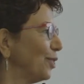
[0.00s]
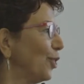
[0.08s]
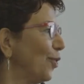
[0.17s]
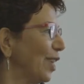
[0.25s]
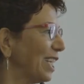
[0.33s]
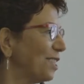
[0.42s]

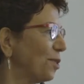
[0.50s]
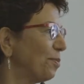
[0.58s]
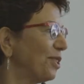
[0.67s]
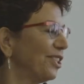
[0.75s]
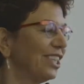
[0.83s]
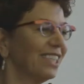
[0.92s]
your
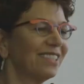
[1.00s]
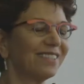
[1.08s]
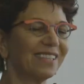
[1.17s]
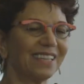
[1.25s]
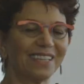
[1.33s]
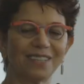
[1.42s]

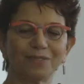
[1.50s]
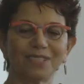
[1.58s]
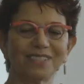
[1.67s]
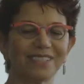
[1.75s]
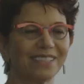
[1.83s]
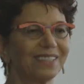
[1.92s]
experience, and I
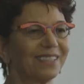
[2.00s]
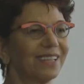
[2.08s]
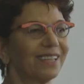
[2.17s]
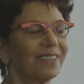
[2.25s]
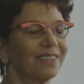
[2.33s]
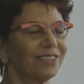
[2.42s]
was
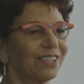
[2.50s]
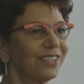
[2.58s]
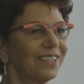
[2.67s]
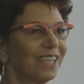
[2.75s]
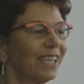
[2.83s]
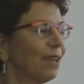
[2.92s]

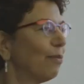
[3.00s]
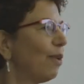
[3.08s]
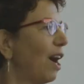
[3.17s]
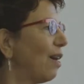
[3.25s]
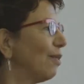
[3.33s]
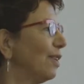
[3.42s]
just thinking,
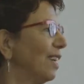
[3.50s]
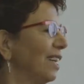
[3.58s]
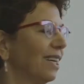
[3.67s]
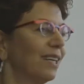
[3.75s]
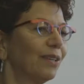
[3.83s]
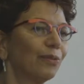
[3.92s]
wow,
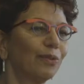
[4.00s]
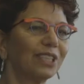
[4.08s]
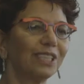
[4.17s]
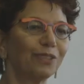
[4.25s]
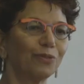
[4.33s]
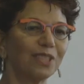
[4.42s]

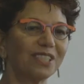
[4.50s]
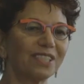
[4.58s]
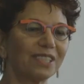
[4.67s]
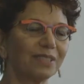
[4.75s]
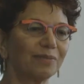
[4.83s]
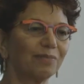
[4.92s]
what it was
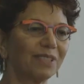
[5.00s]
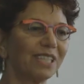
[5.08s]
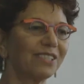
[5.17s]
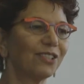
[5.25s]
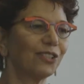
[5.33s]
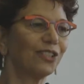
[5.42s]
in
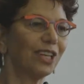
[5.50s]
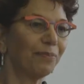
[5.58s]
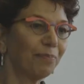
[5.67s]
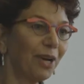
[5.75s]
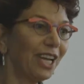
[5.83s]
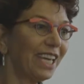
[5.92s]
Minnesota
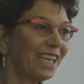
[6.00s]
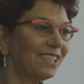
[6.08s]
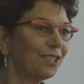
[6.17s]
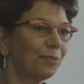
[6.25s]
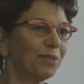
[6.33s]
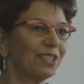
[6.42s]
and my
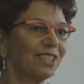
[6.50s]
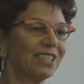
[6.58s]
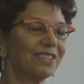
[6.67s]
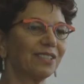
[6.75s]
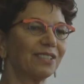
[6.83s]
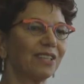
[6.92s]

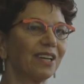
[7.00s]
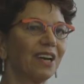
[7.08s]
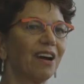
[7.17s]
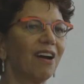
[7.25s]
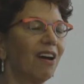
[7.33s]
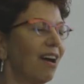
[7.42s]
experience,
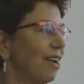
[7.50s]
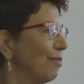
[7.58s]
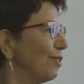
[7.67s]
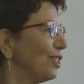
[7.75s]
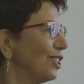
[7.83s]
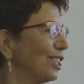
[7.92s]
how I
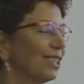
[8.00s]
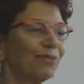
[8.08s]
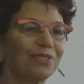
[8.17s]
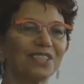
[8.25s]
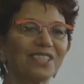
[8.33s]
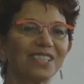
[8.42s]
wish
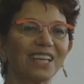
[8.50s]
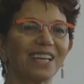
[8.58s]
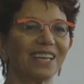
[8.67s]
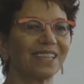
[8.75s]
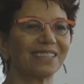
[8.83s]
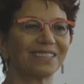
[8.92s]
it was
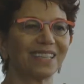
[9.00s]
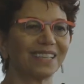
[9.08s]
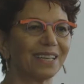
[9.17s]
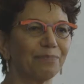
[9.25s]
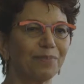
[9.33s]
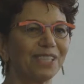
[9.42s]

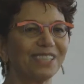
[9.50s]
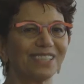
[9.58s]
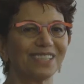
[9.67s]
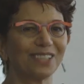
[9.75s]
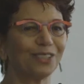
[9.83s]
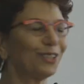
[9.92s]
a
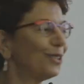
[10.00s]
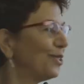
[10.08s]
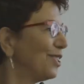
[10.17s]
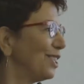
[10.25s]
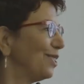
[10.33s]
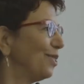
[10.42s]
bit
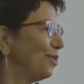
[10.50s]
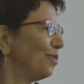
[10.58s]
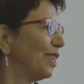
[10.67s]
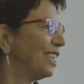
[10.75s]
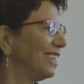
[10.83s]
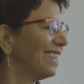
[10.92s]
closer to
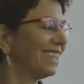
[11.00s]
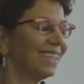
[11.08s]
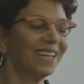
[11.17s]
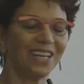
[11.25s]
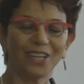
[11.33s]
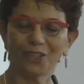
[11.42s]
what
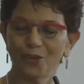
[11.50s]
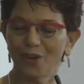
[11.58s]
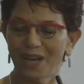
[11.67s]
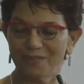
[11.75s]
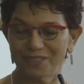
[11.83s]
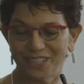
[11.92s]
you
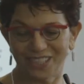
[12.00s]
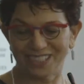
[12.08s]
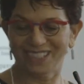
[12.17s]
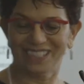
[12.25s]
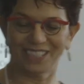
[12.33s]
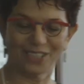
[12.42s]
have
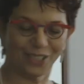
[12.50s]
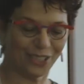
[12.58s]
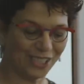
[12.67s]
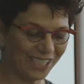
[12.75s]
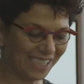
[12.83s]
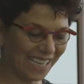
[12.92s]
done in
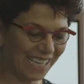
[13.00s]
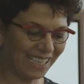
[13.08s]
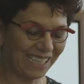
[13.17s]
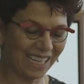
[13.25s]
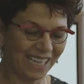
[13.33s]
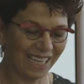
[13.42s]
your state.
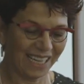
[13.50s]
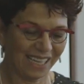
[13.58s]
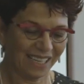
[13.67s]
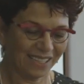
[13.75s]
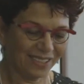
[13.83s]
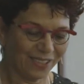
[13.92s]

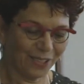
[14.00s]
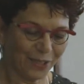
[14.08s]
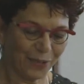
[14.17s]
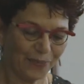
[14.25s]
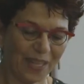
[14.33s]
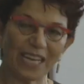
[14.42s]

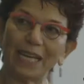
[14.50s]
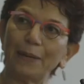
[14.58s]
So